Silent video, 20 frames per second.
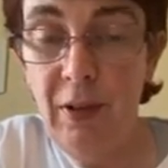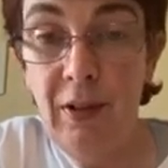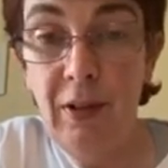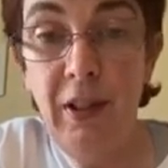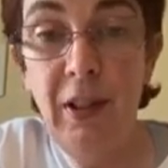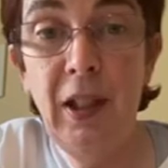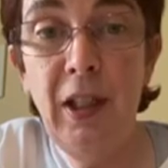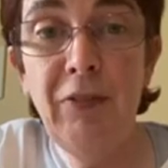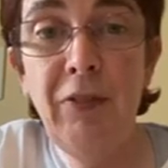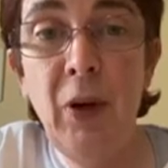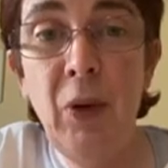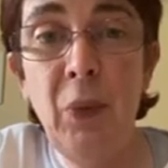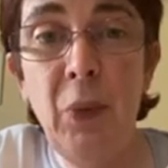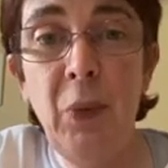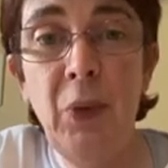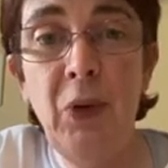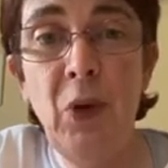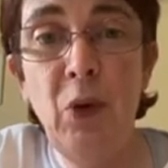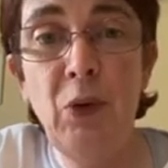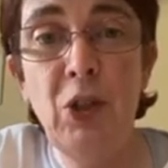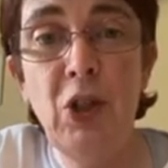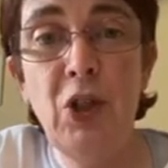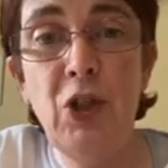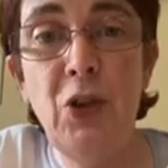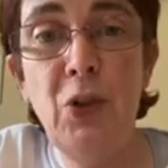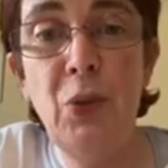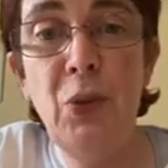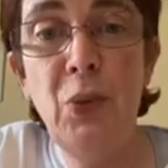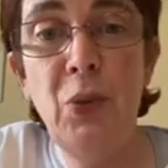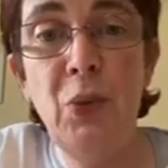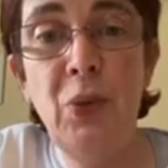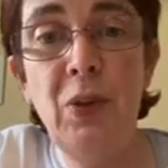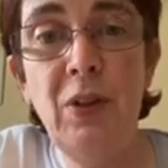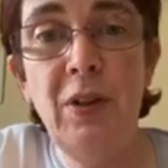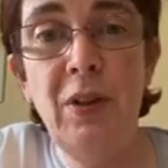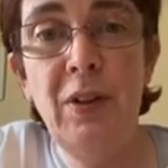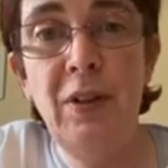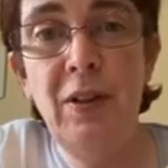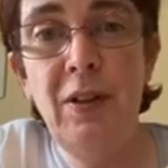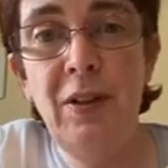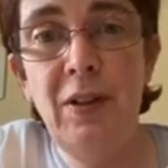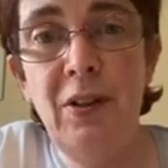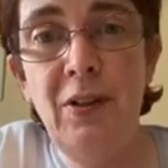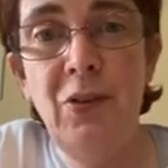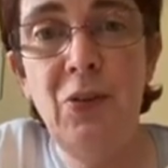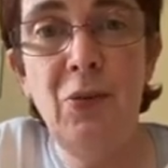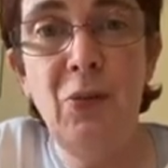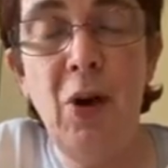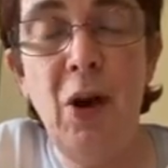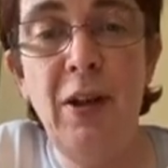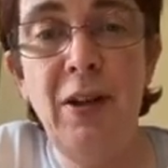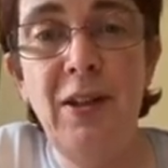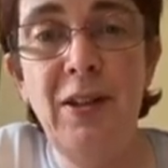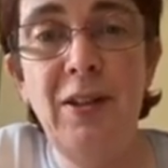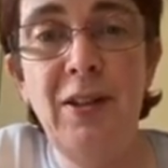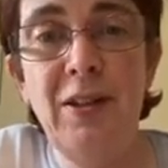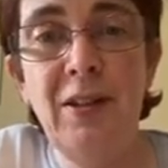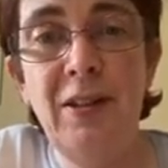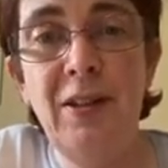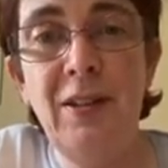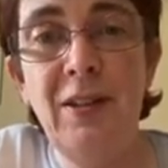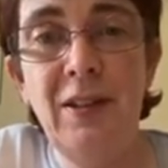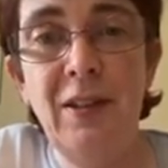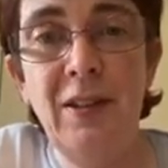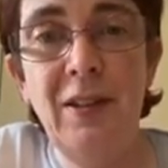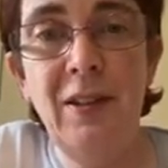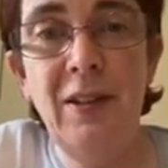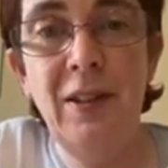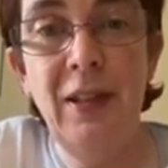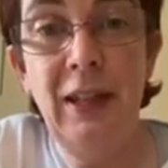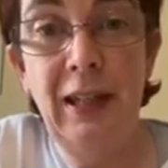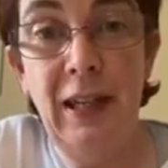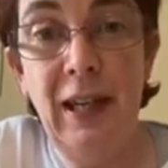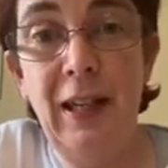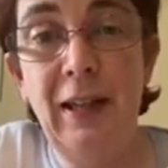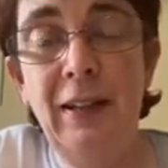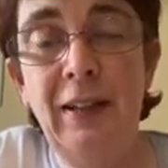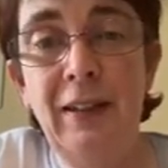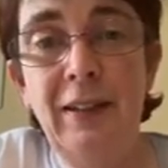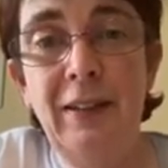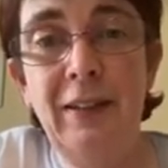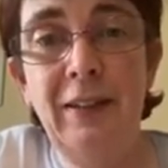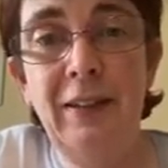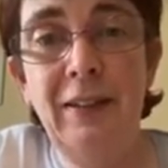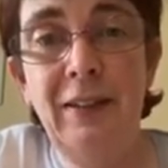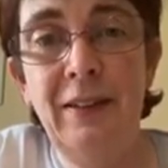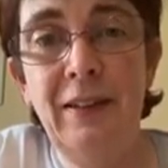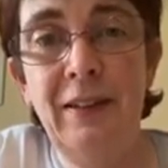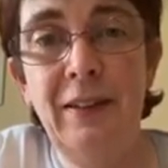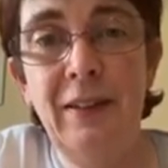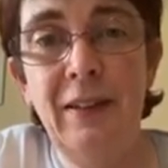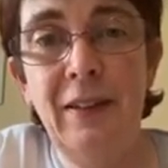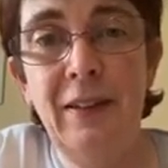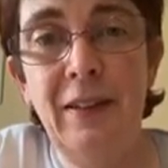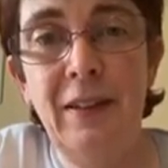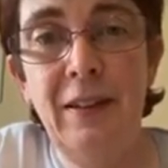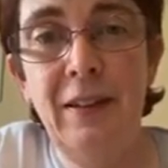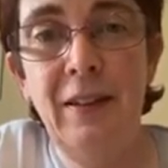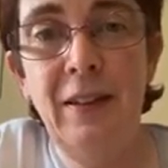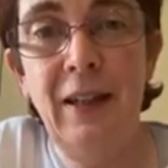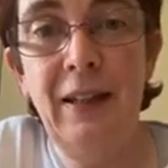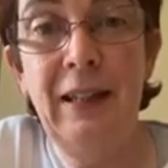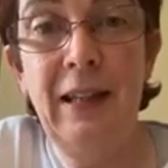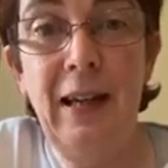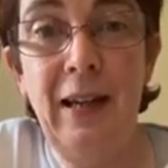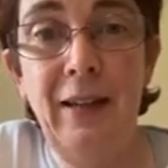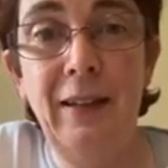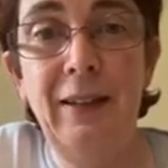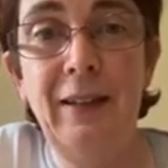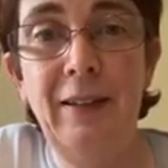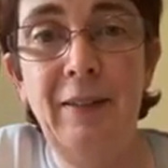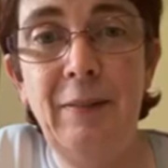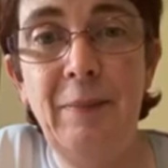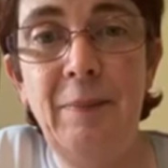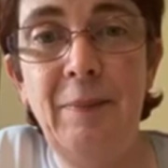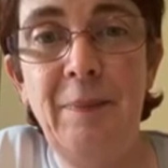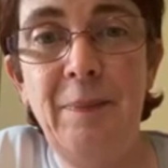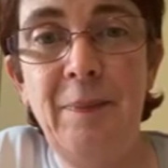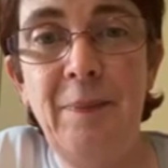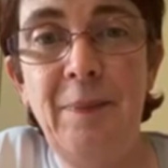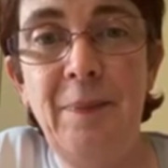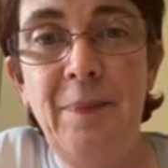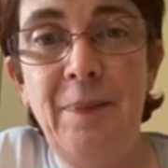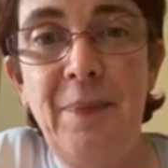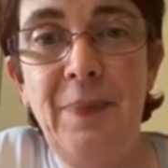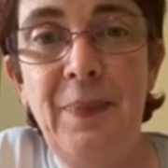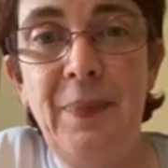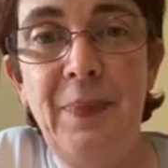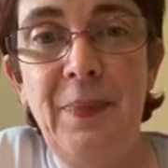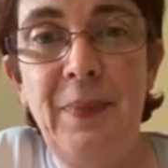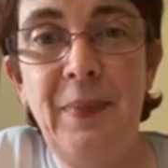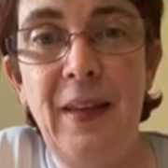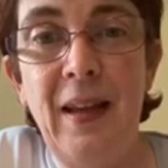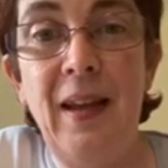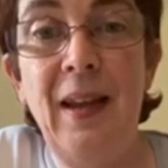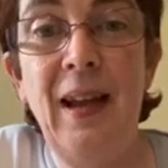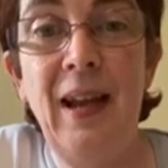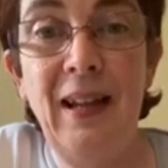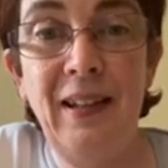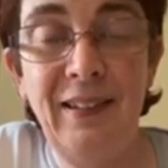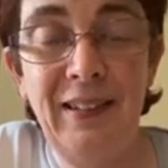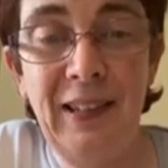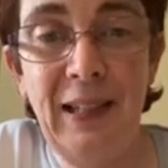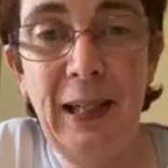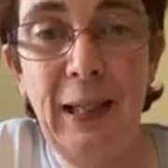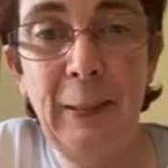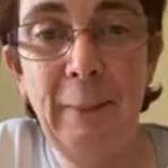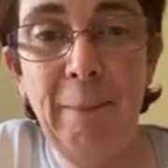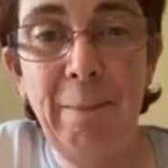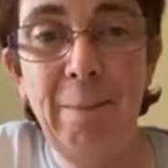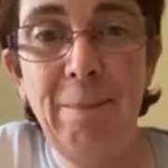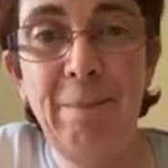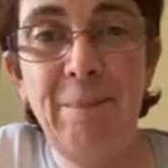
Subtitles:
Think of how it will nourish you to rise again, again, and again.